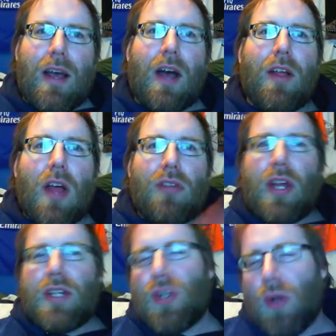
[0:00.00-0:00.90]
I'll, I'll
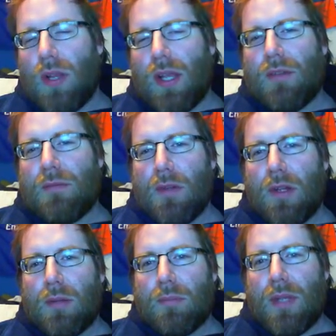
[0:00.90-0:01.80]
touch shortly on
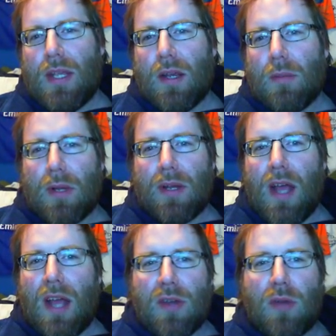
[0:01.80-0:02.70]
Fulham here, but
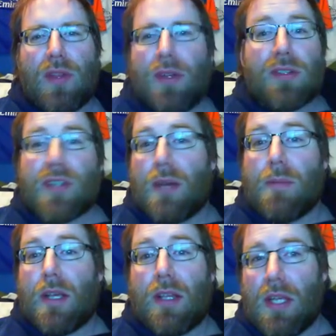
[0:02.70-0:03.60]
I don't think there's going to
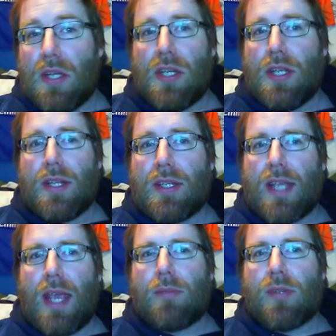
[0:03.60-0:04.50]
be a clean sheet this game,